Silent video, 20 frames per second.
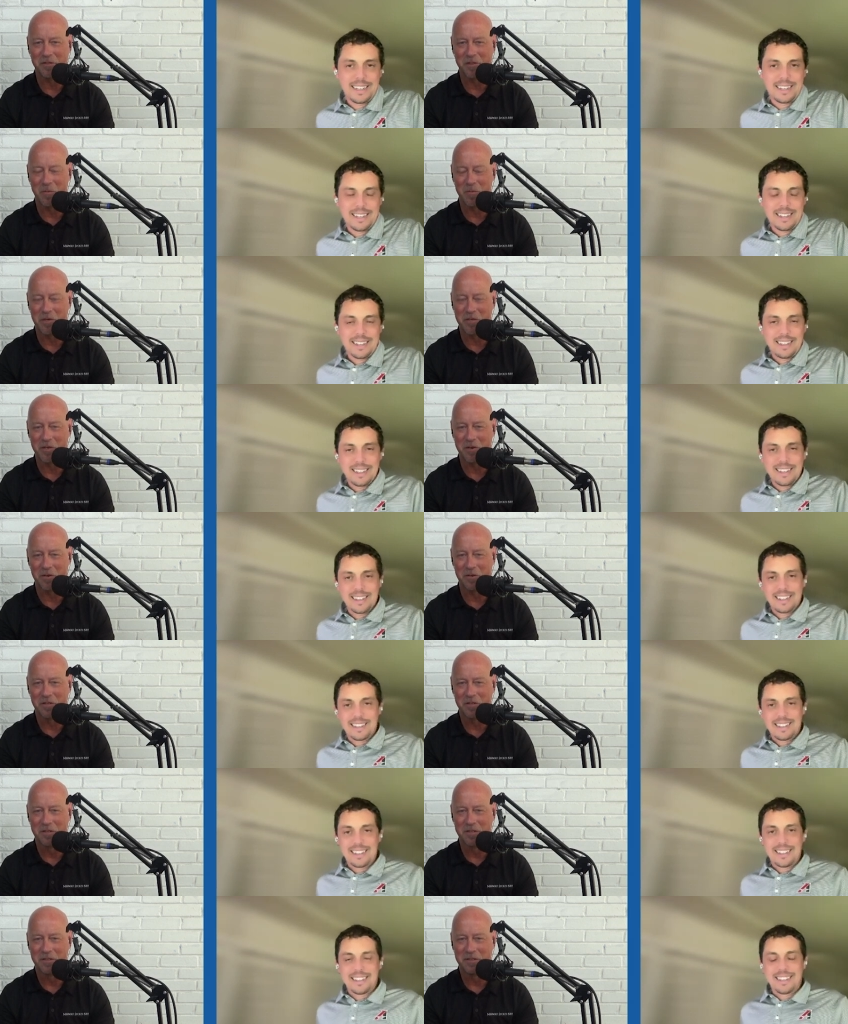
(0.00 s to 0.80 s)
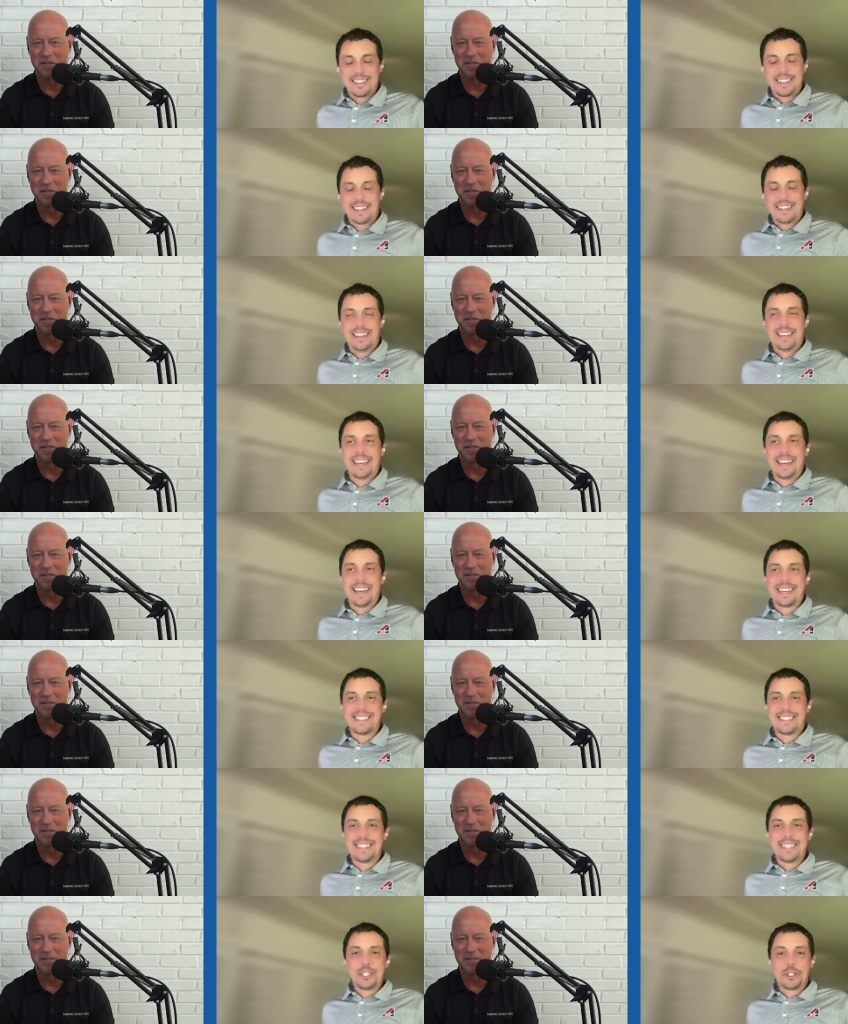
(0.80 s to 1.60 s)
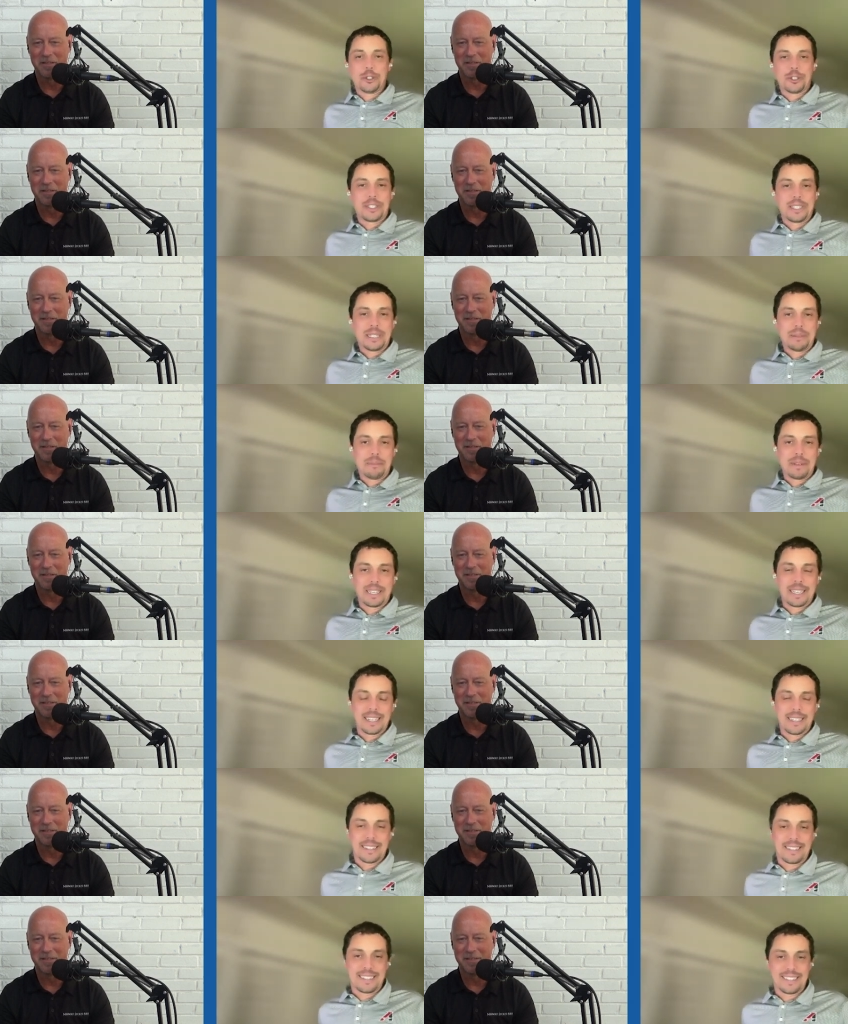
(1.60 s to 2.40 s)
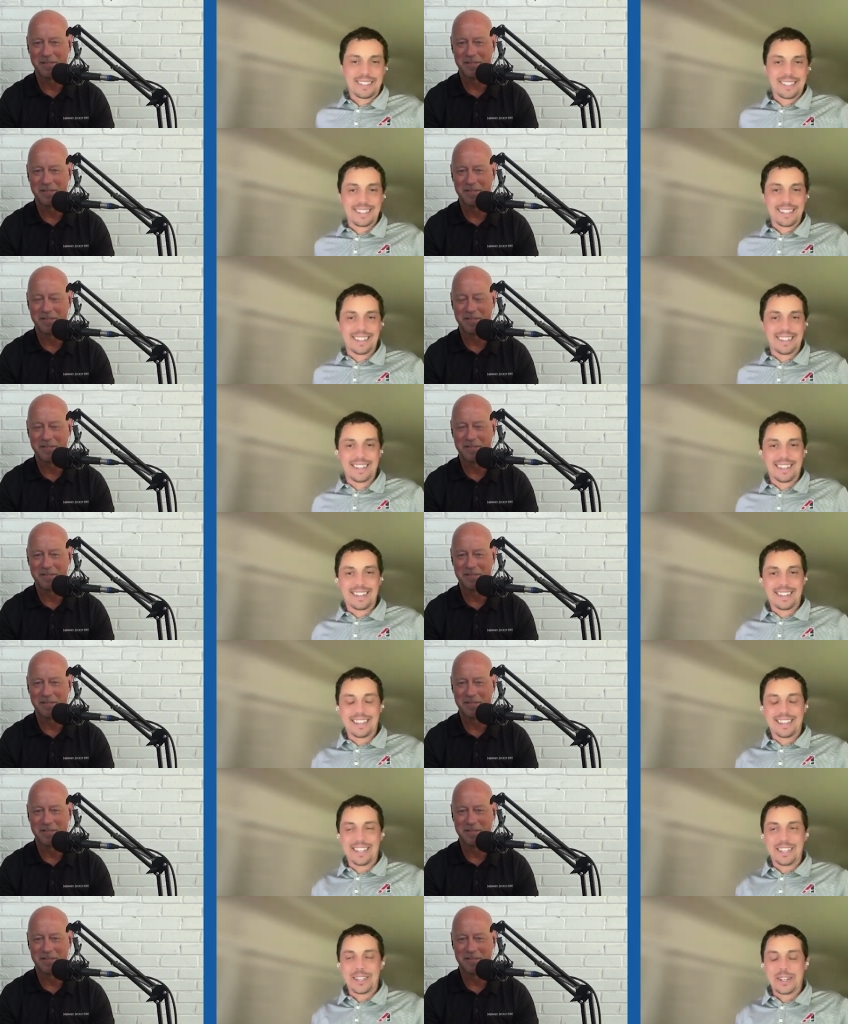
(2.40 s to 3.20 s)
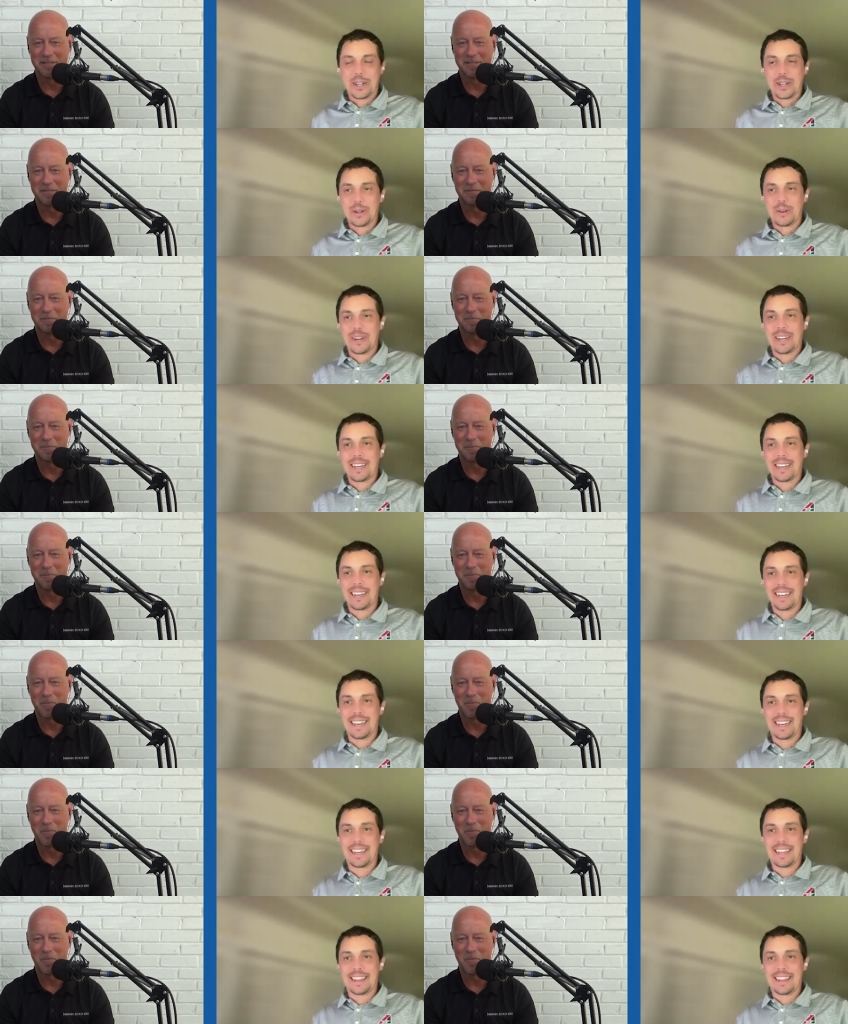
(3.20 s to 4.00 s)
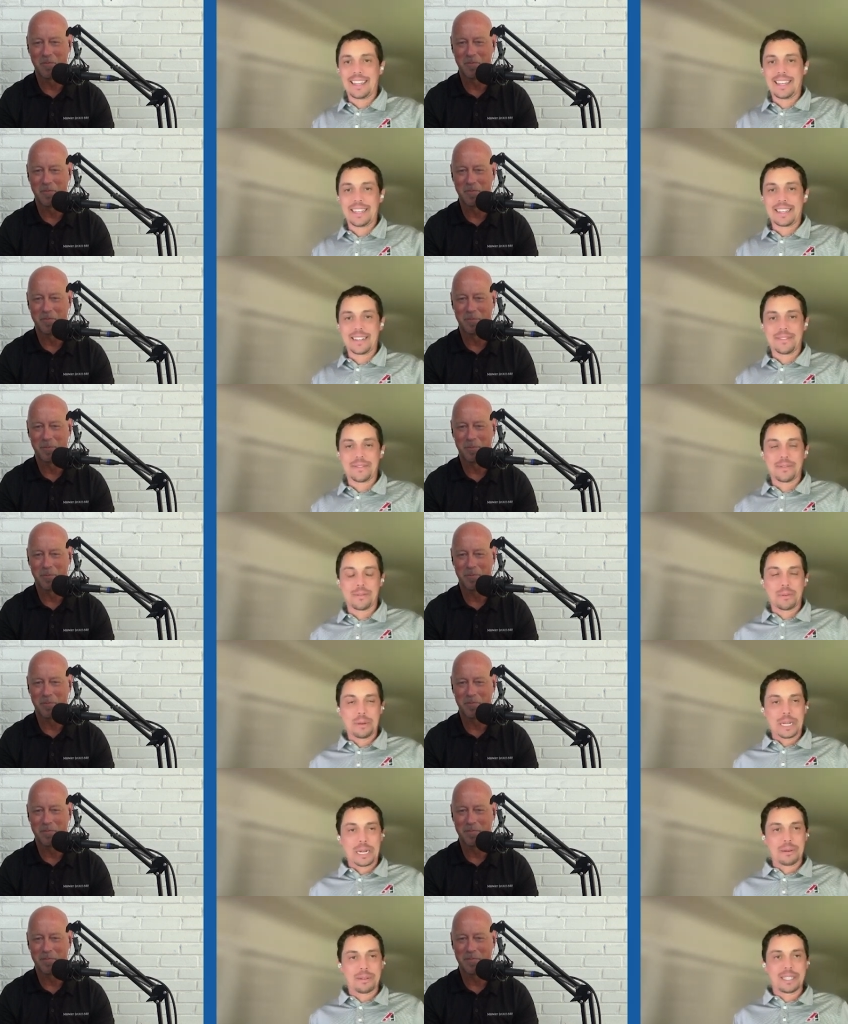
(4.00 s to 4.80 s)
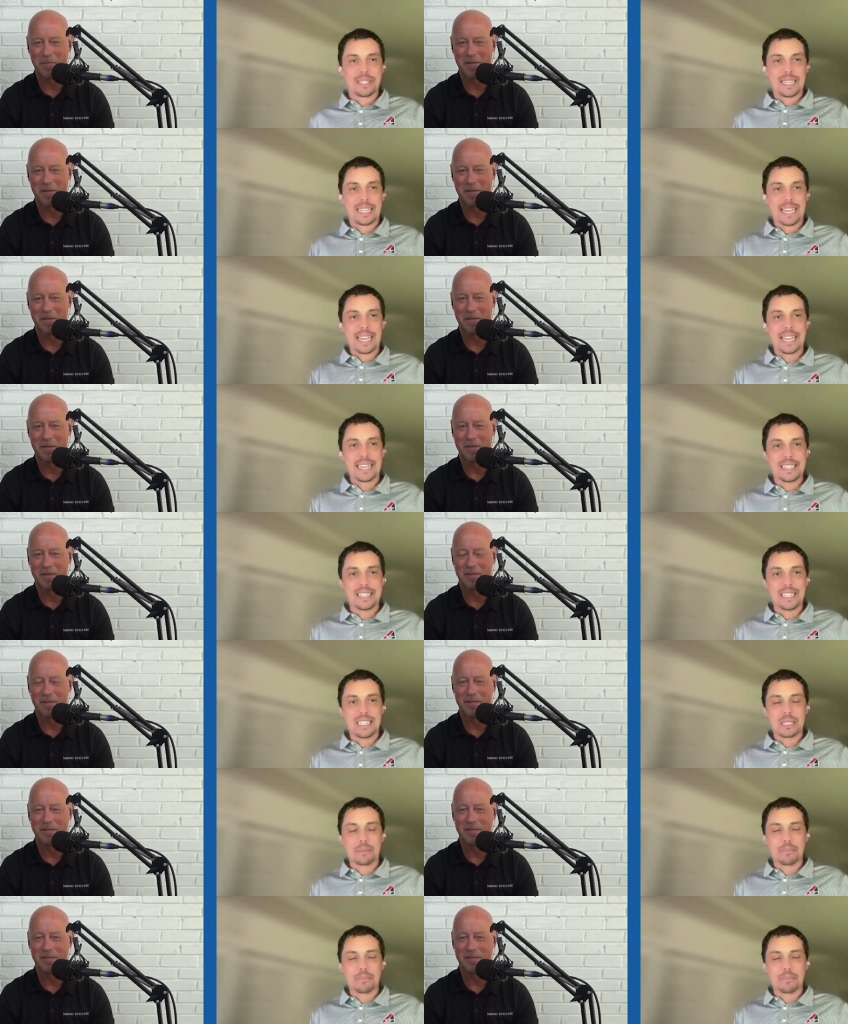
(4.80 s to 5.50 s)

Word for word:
Speaker 1: commissioner?
Speaker 2: Yeah, it's interesting because you know, I, I think when I was in the